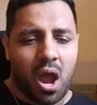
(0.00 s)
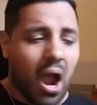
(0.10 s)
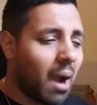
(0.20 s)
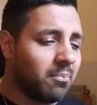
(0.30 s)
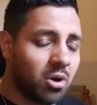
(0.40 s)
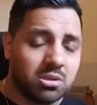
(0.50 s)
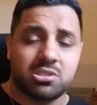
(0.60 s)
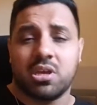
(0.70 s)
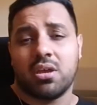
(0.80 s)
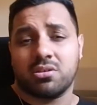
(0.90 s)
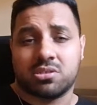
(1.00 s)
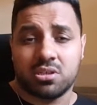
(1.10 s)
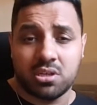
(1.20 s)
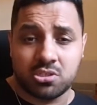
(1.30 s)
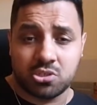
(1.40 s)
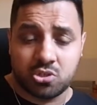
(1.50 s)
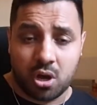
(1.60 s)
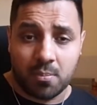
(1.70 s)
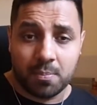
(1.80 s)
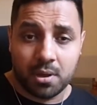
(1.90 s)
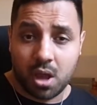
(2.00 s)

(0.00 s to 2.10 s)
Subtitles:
I'm not saying it's an easy job.